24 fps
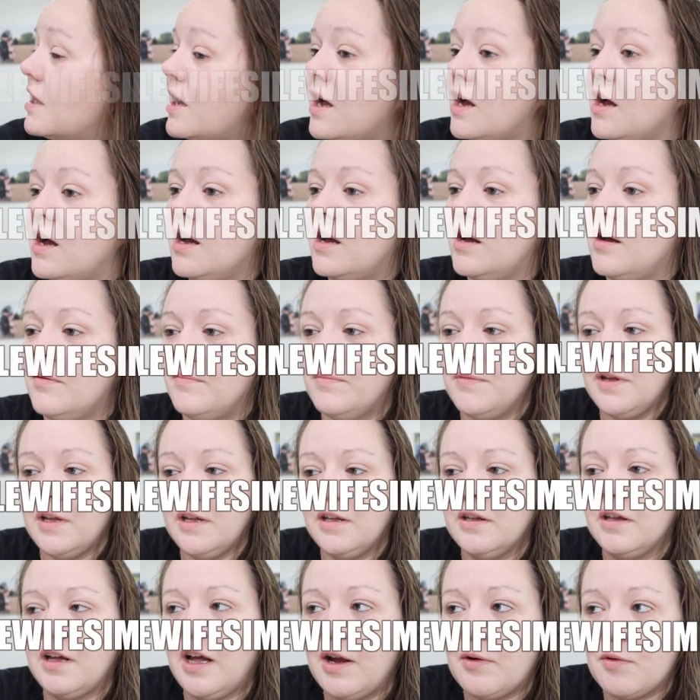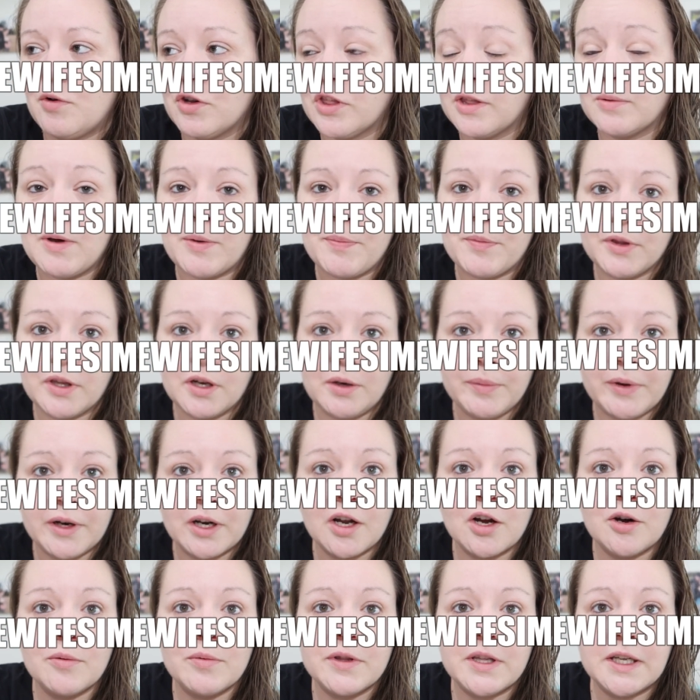Um, I woke them up a little bit
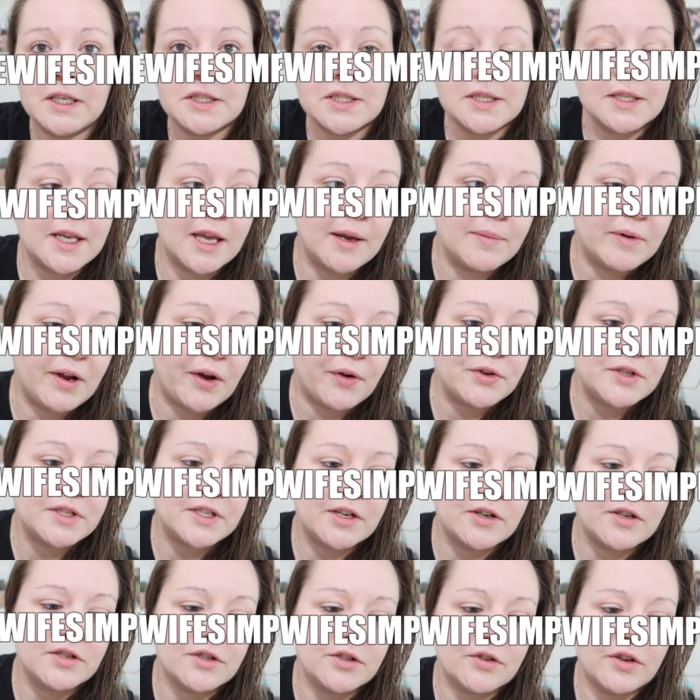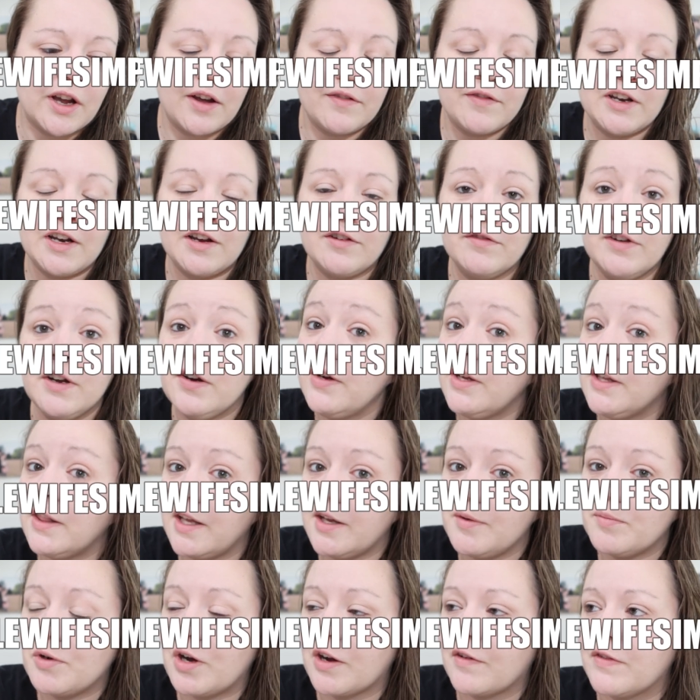ago, but they just came downstairs and they're having a very
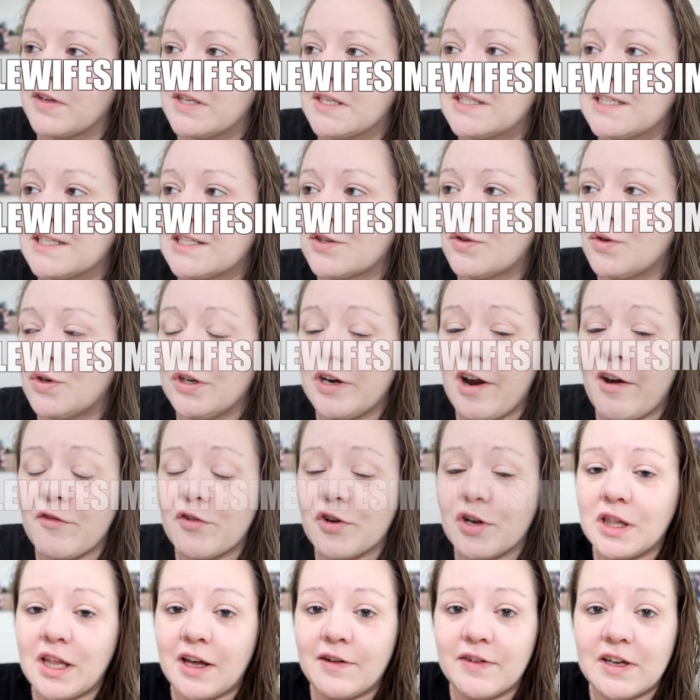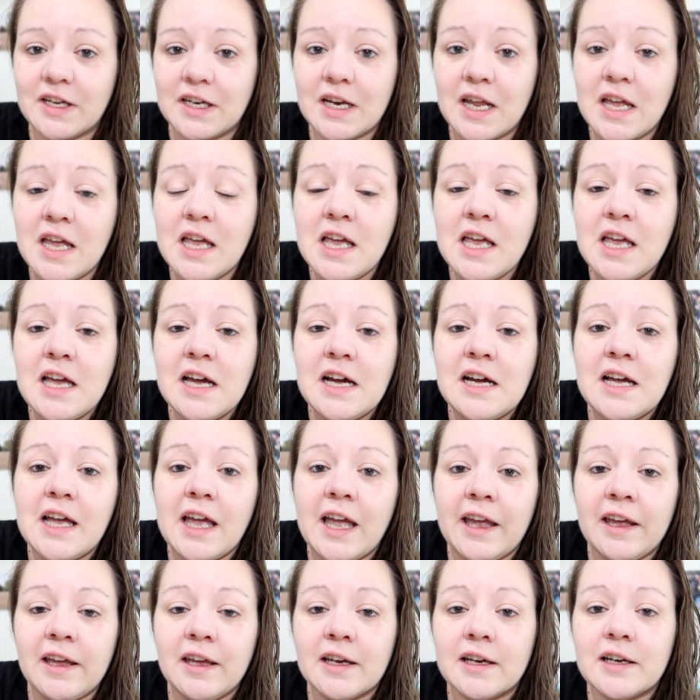late breakfast. It's quarter after 11
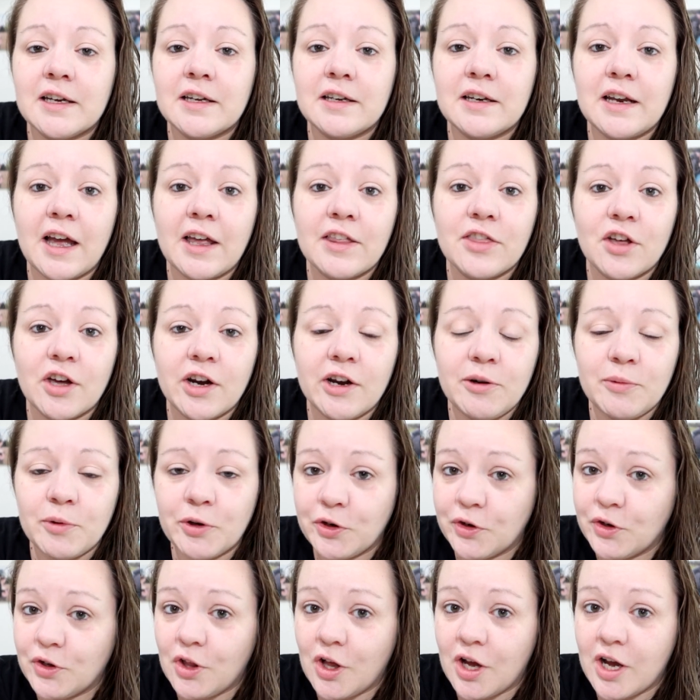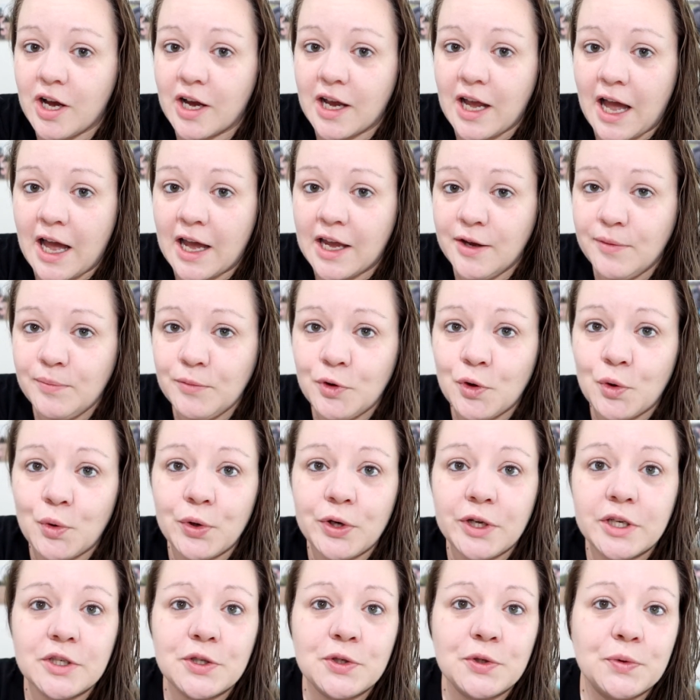and I thought I'd bring you along. I am
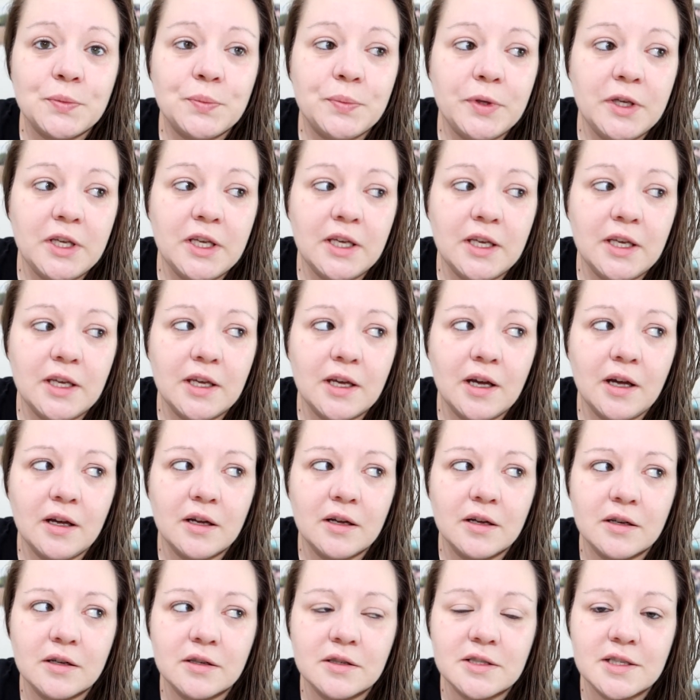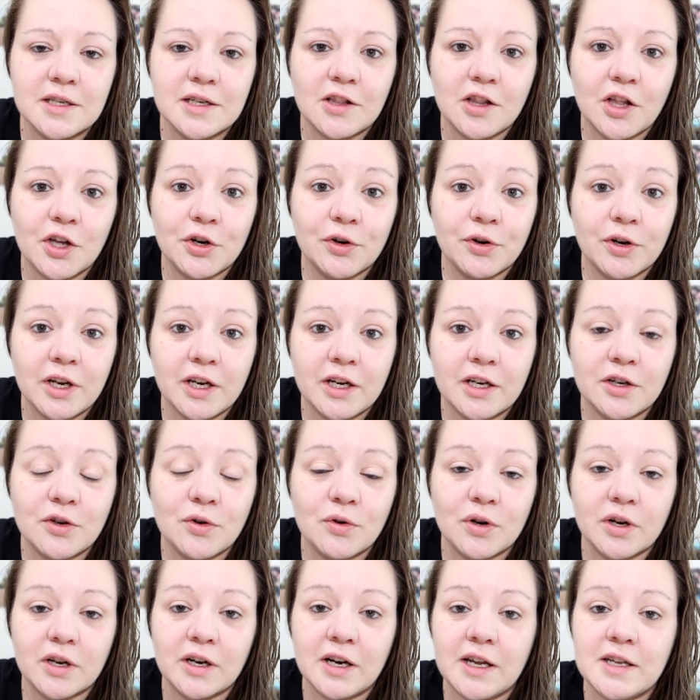going to be decluttering and
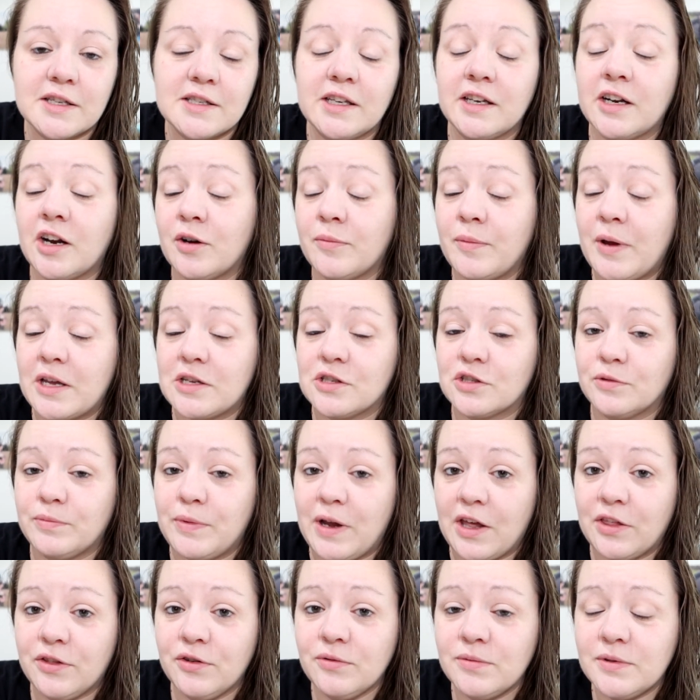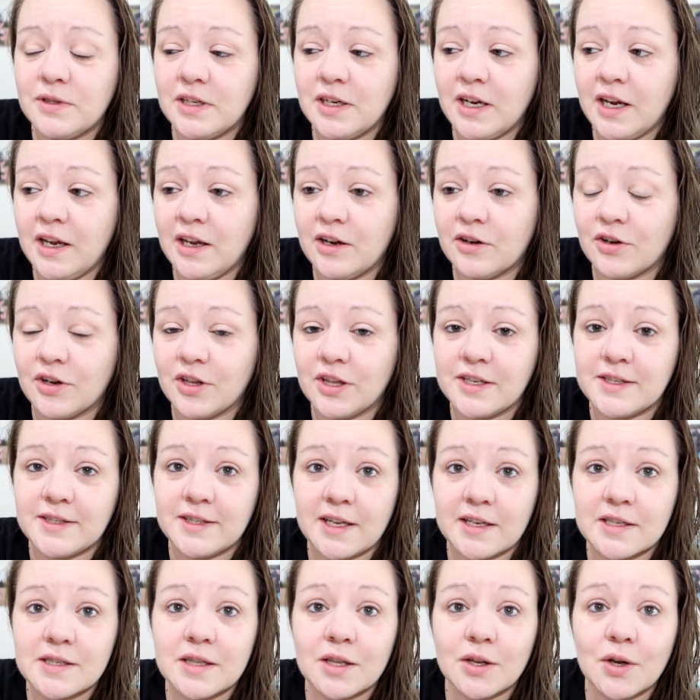organizing our master bathroom today, or at least
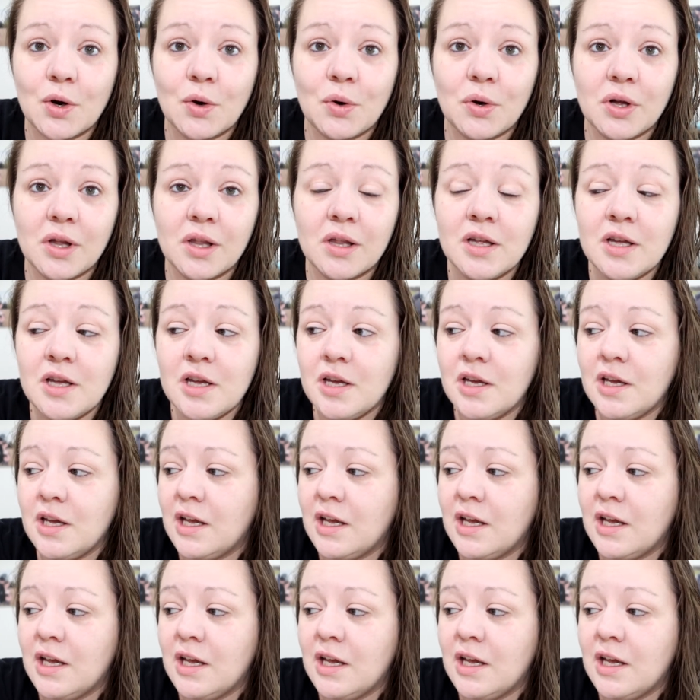that's the goal.